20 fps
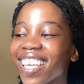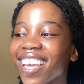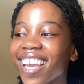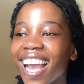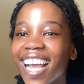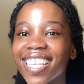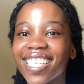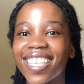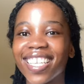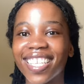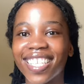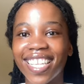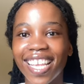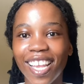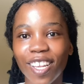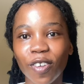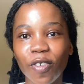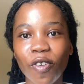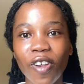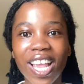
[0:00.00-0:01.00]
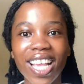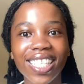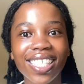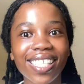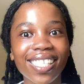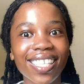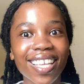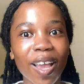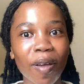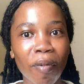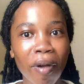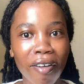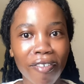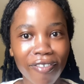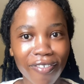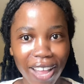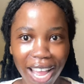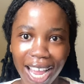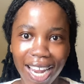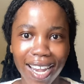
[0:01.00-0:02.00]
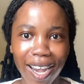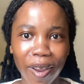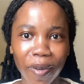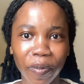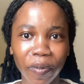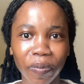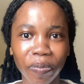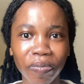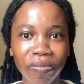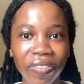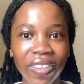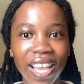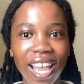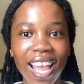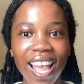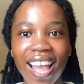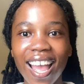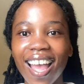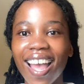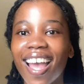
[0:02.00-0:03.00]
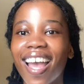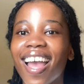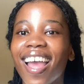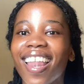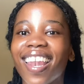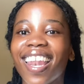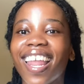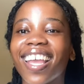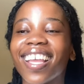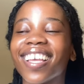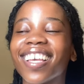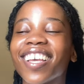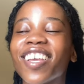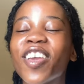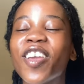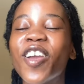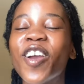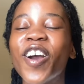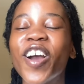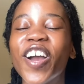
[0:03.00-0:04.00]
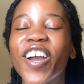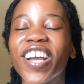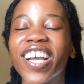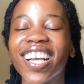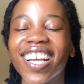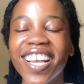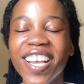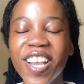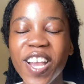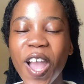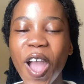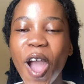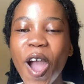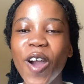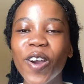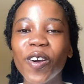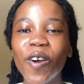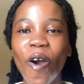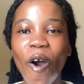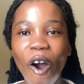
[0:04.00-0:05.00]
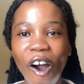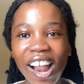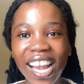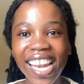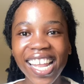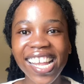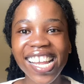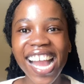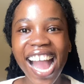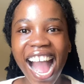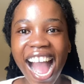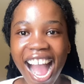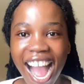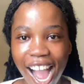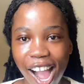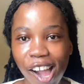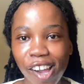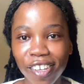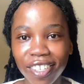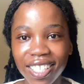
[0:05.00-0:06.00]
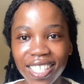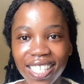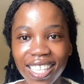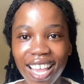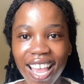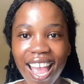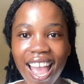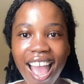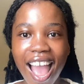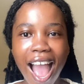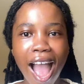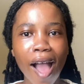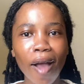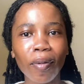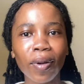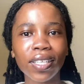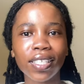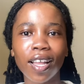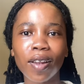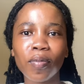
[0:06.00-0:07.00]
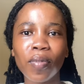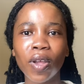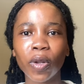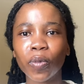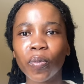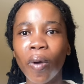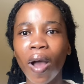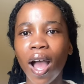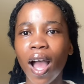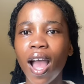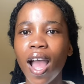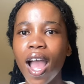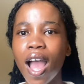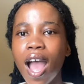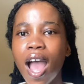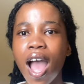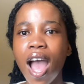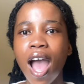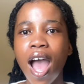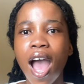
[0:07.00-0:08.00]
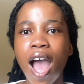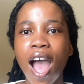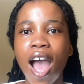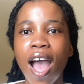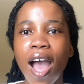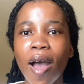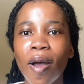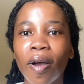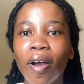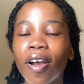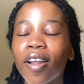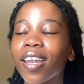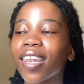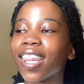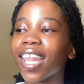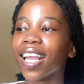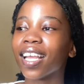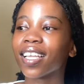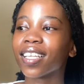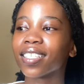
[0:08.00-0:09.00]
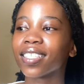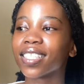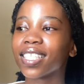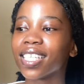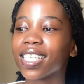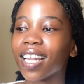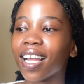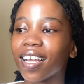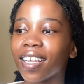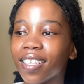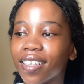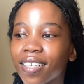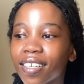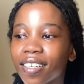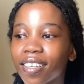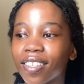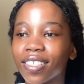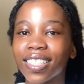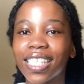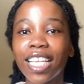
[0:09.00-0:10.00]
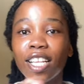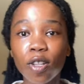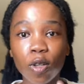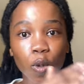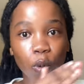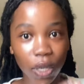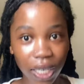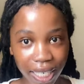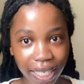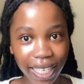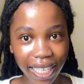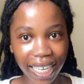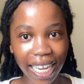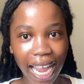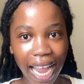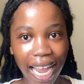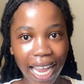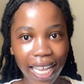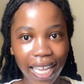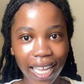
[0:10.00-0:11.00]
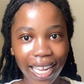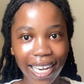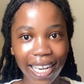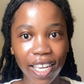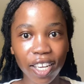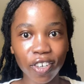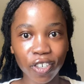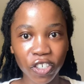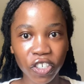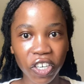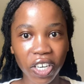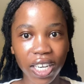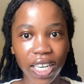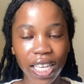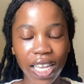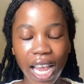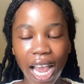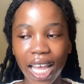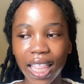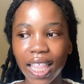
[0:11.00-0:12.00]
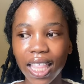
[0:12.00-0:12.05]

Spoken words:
I cousins here to ezizingaba fana. Like calling out abazalibekuba. Like tina sesidlulile ekhaya. Literally.